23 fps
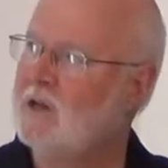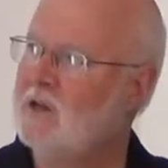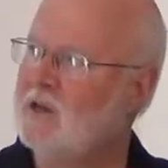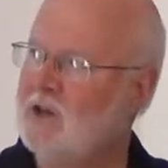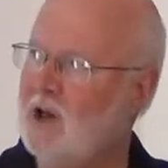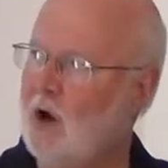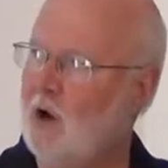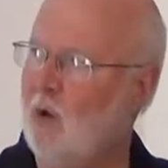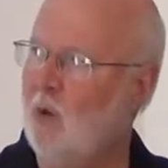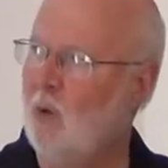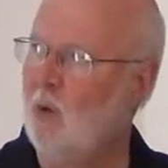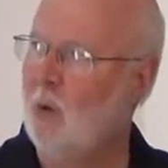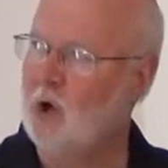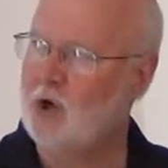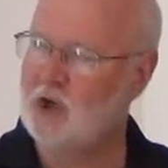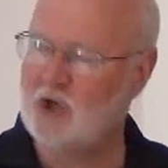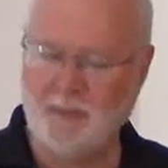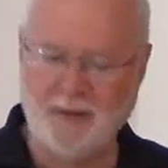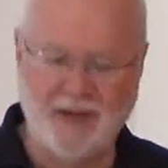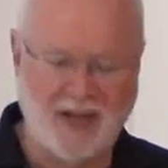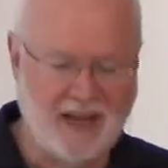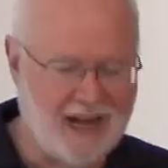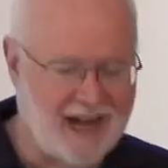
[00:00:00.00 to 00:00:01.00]
So,
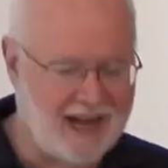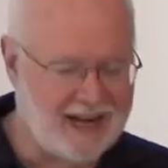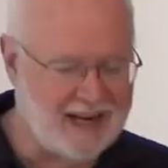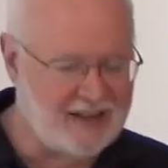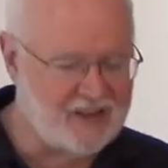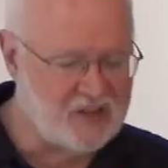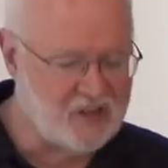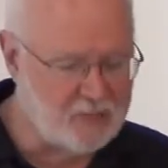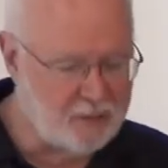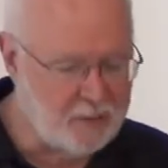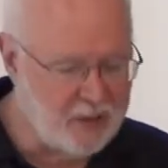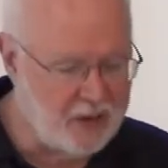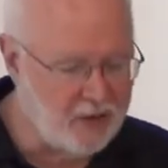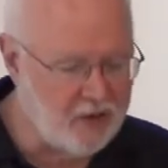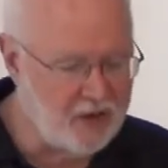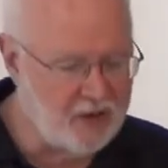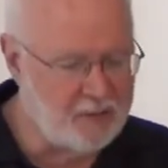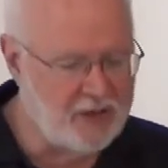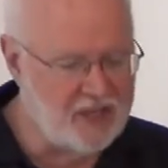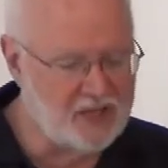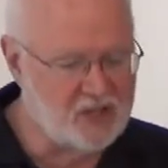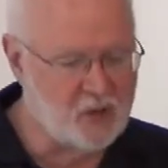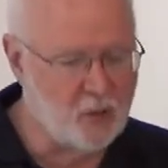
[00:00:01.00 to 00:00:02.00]
worshiping God in
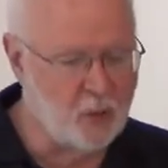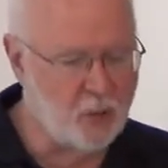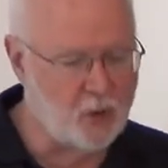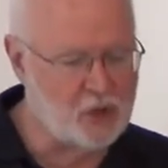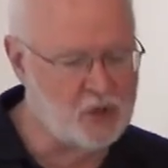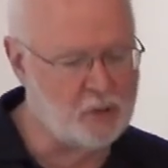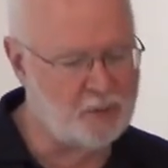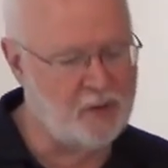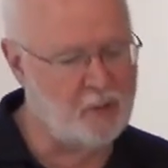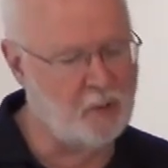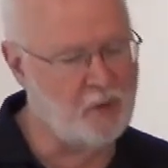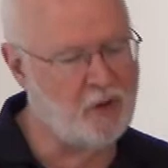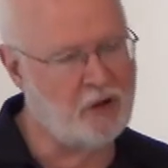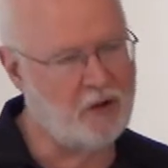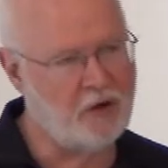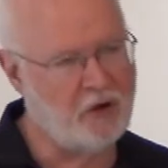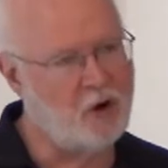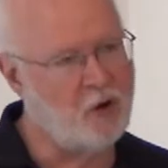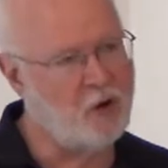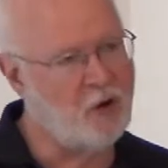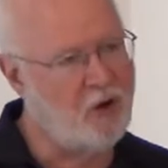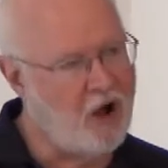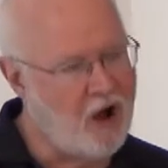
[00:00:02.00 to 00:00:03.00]
spirit means to worship Him with
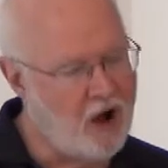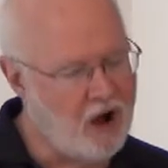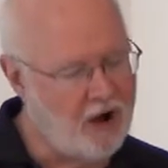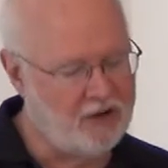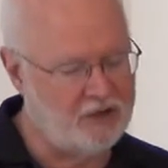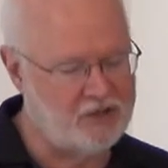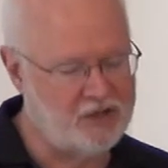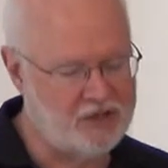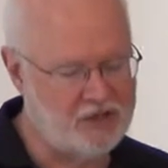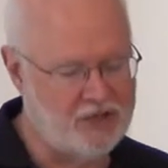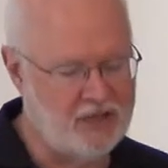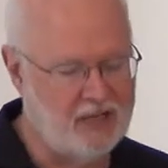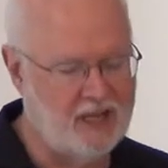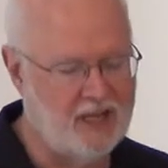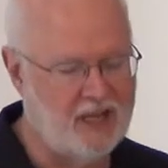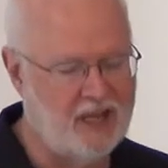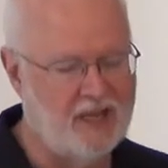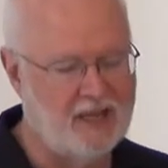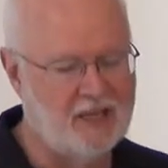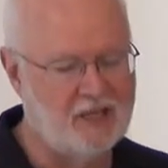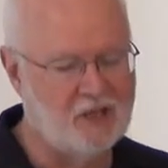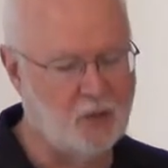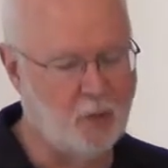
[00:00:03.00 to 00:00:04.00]
our whole hearts.
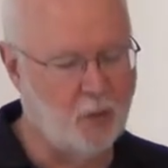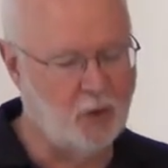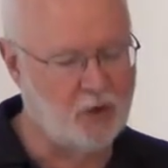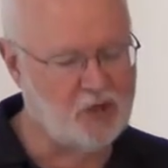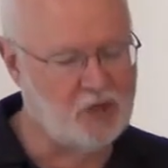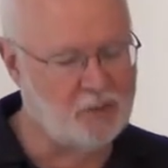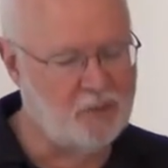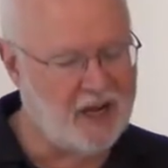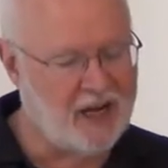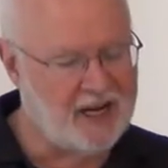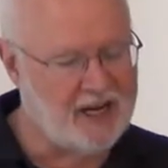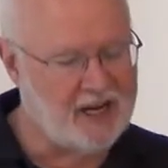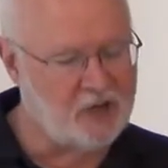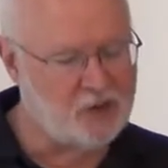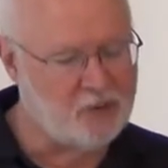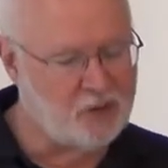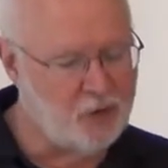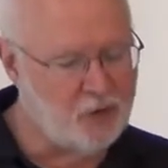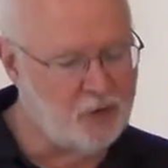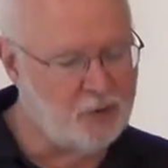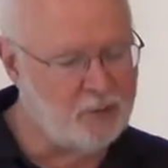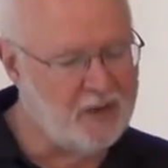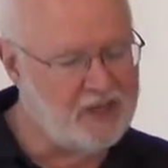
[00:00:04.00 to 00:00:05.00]
To worship God in
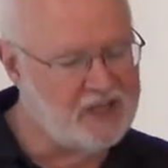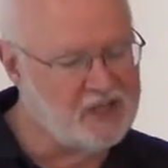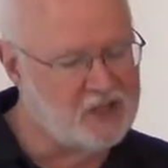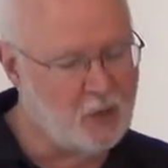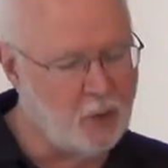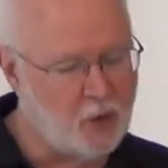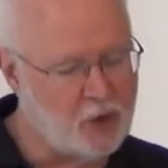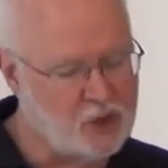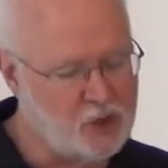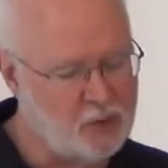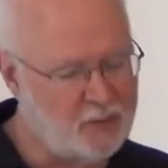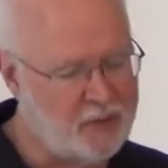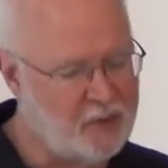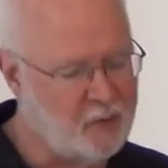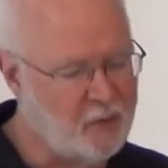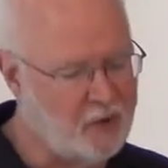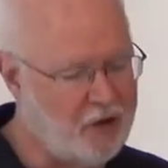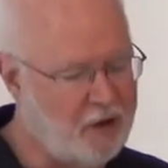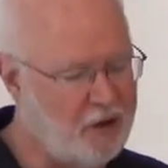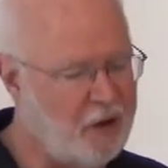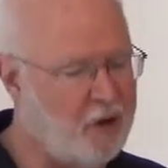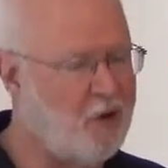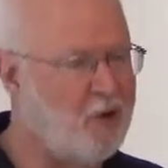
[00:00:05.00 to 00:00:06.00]
truth means to worship Him
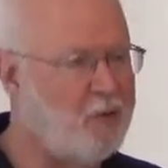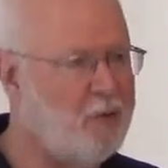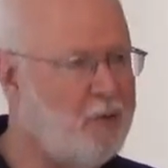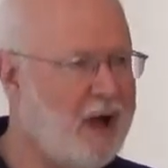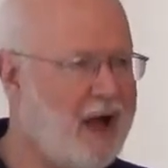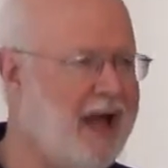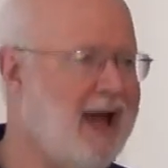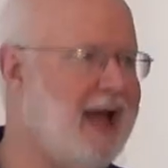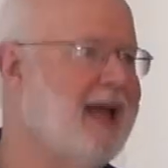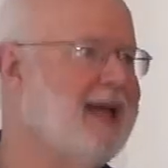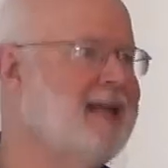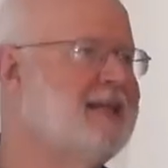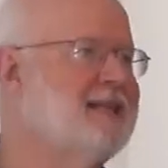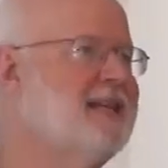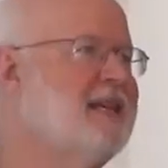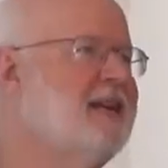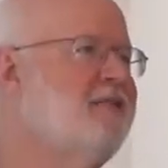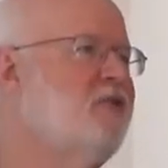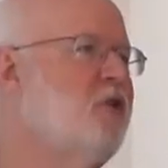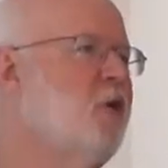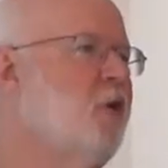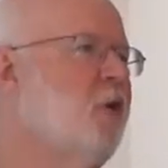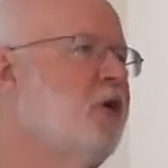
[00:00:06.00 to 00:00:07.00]
with our whole mind. And
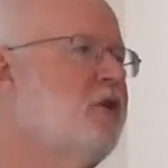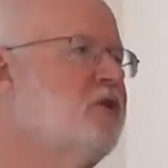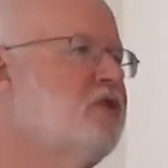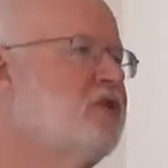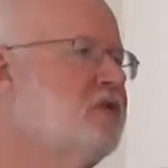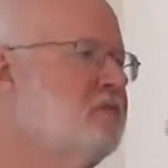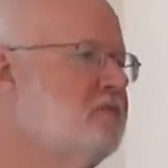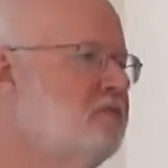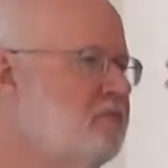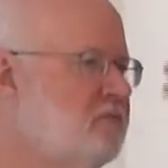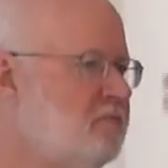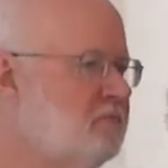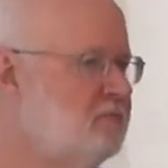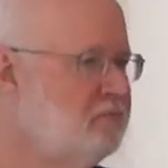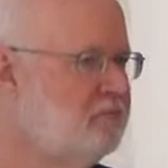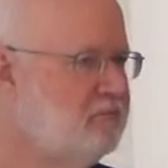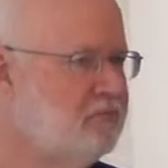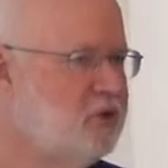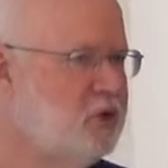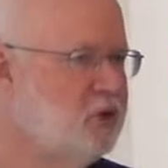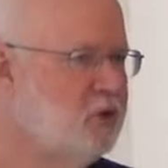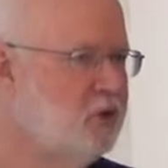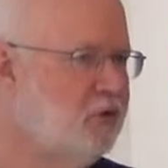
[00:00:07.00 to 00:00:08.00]
of course,
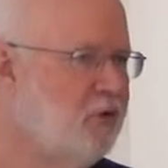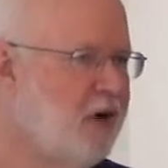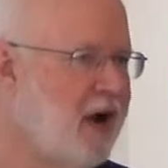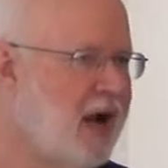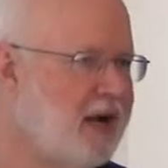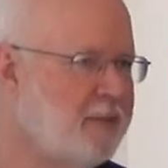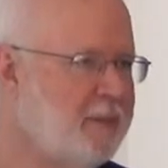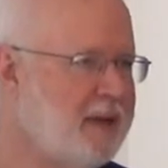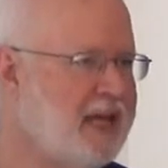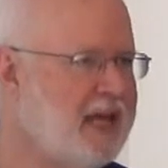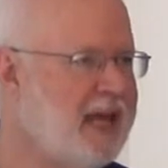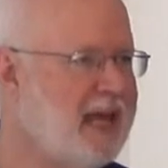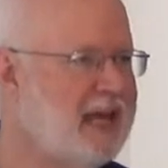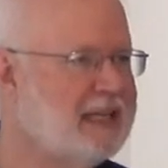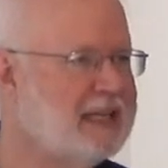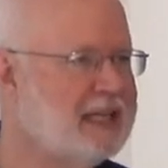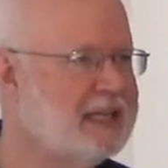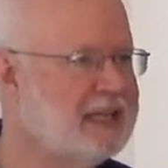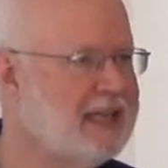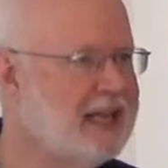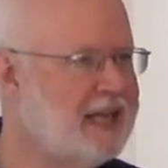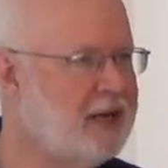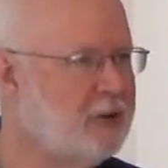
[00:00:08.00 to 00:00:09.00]
Deuteronomy, and
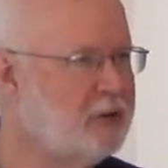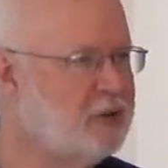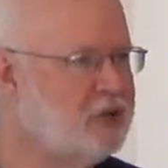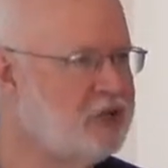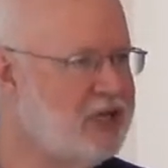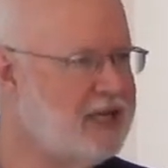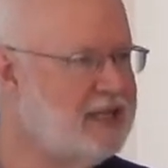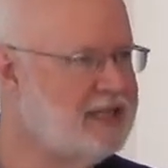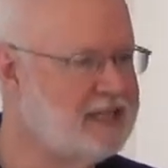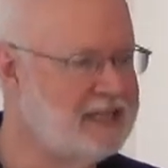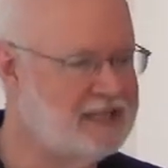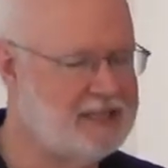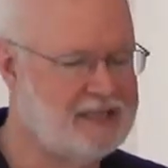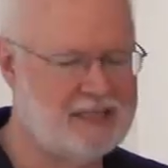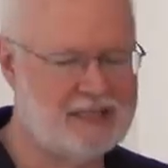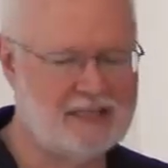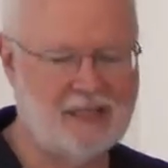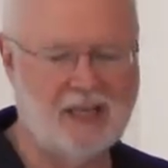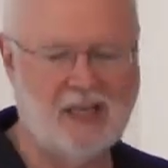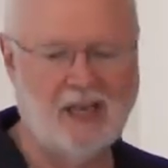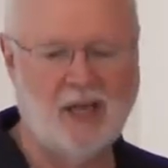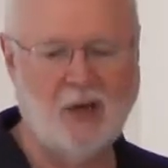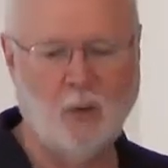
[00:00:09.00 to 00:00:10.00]
then later
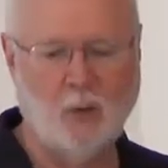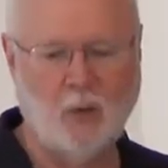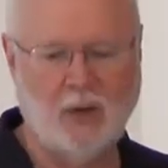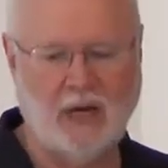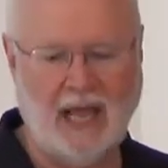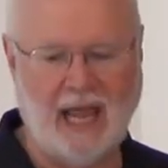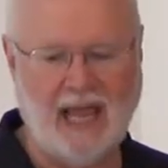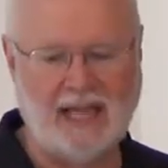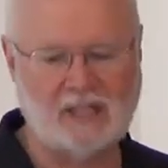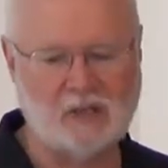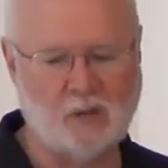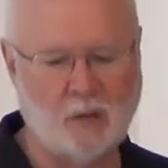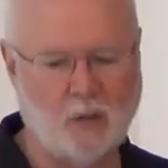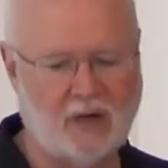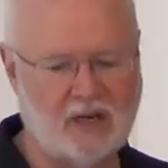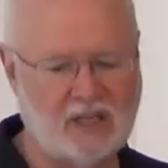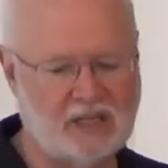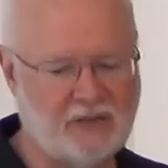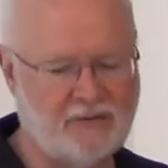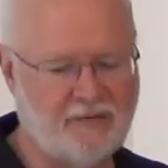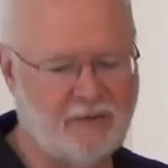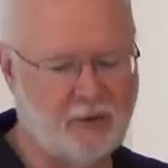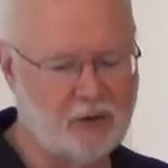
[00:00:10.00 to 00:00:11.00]
Jesus, when asked, what
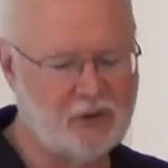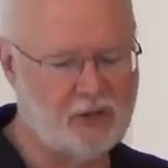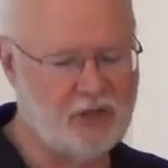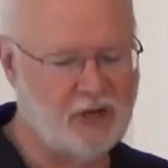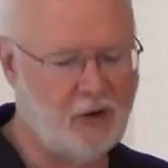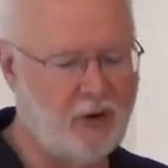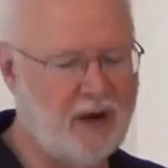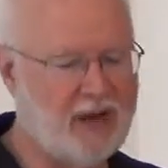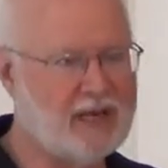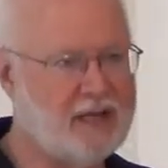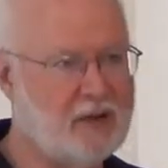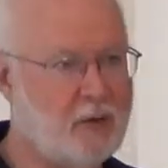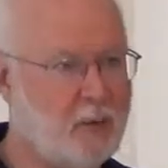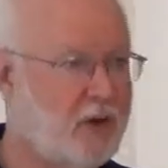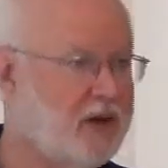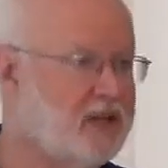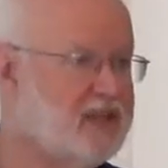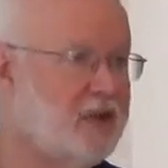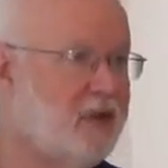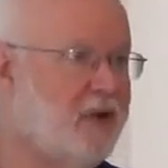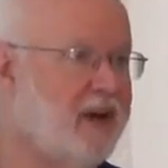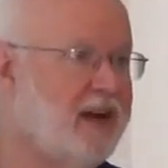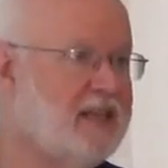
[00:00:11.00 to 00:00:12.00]
is the first and great,
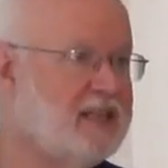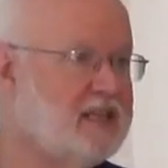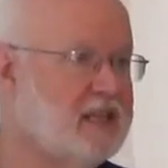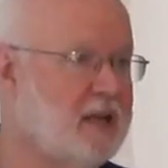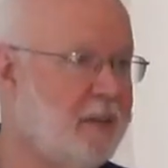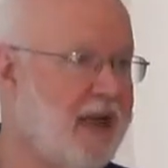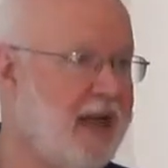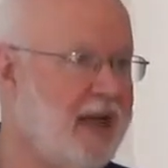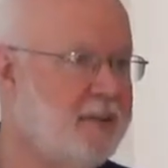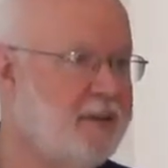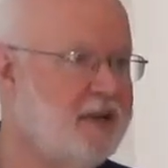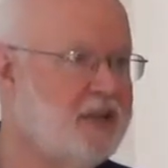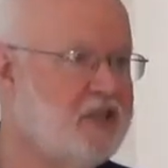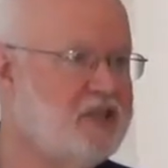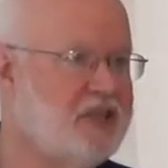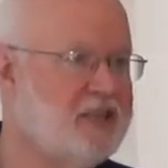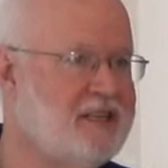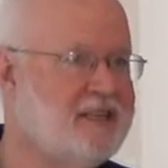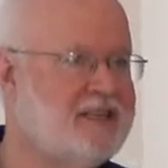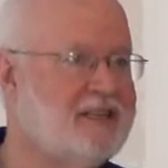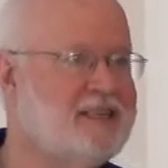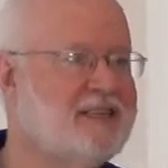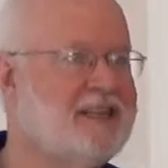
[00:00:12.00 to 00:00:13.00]
what's the greatest commandment?
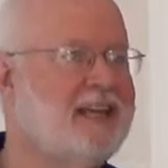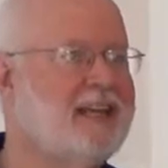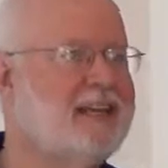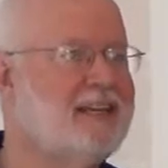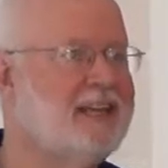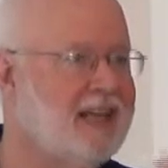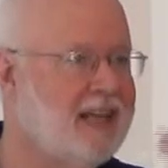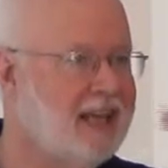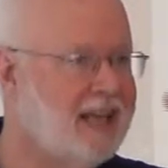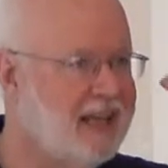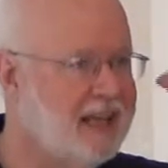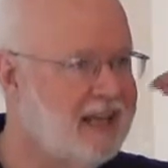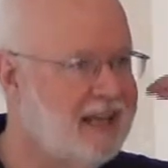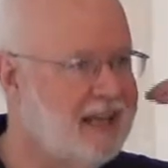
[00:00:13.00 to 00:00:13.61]
Jesus said,